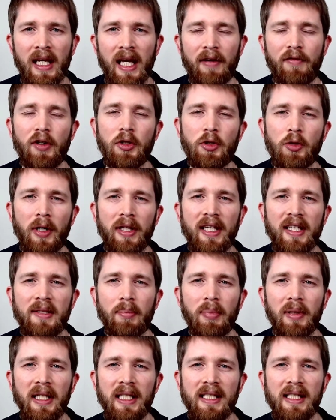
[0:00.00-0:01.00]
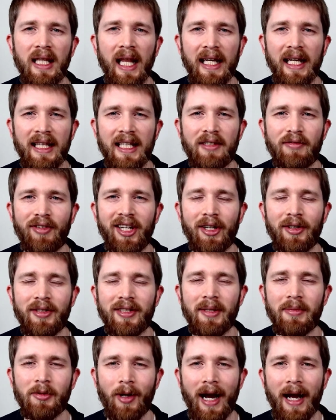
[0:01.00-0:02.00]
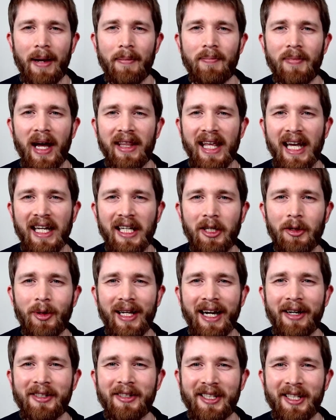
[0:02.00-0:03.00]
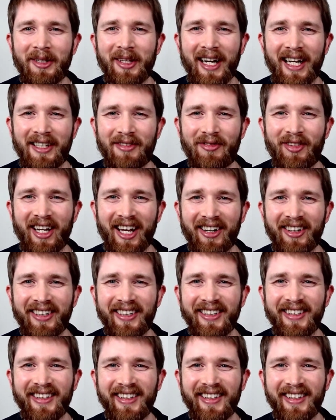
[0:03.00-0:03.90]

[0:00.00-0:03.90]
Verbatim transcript: If you enjoyed this, please like this video and subscribe. I thank you and I'll see you in the next video.